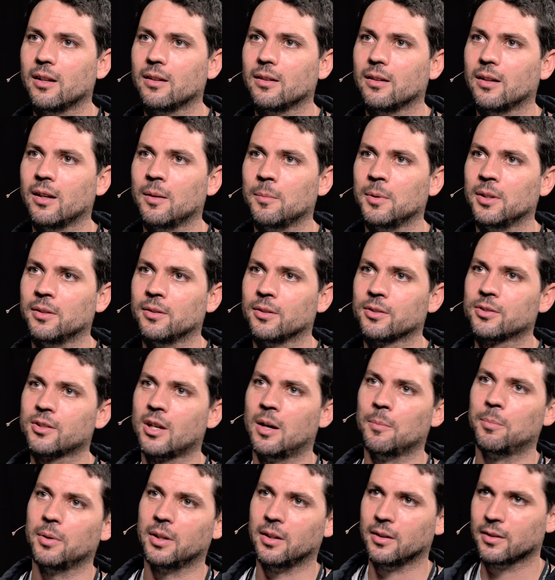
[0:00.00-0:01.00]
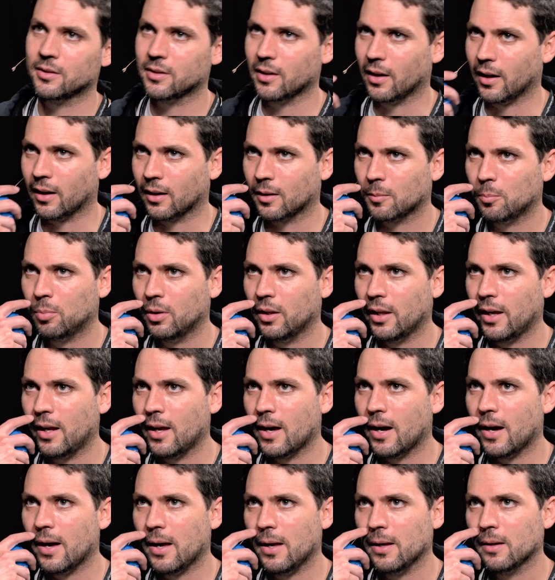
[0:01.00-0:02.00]
Right. I mean, there's companies like
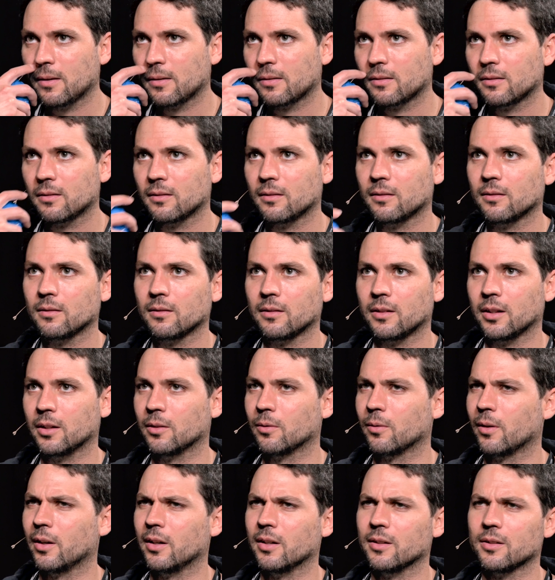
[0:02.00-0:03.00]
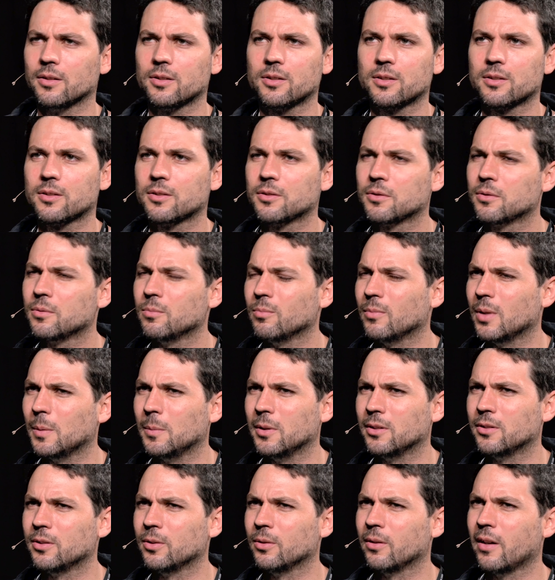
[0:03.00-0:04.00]
PlayEye that raised
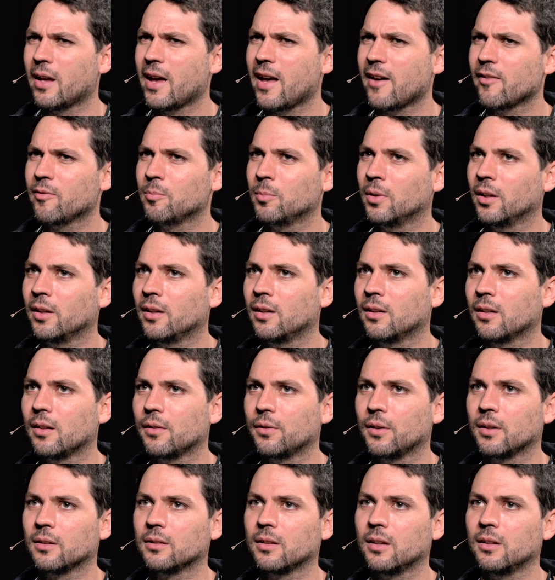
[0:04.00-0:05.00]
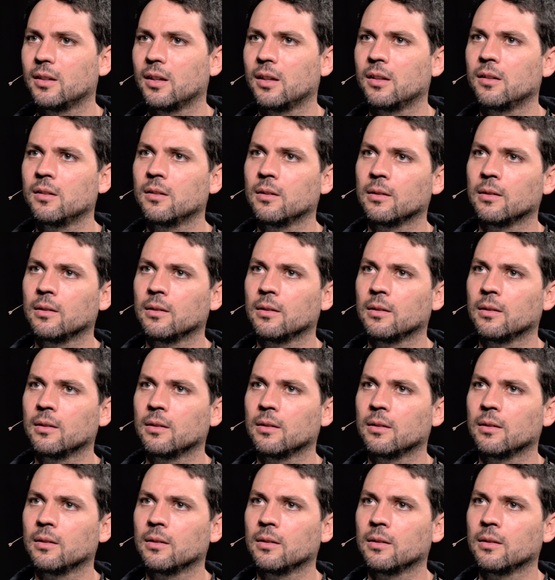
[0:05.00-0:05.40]
maybe $2.5 million, I think they did.